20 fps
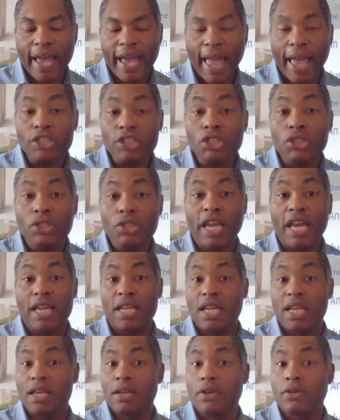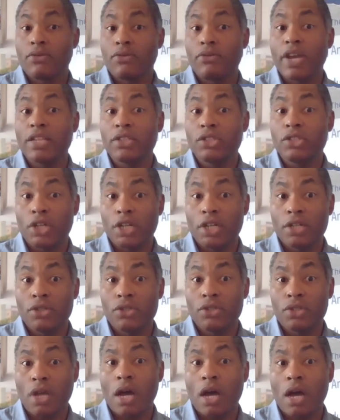educating
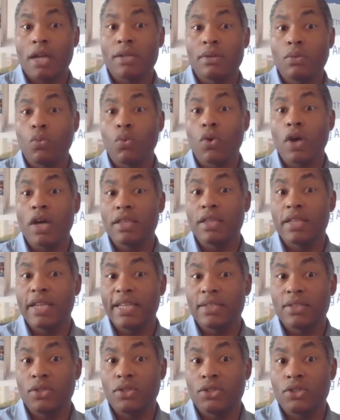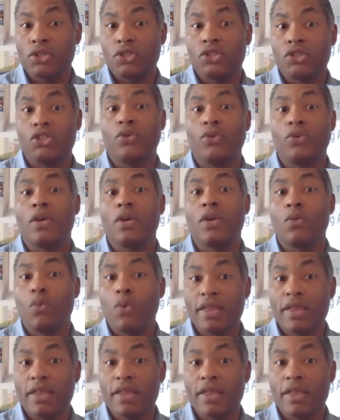renters on what landlords are doing,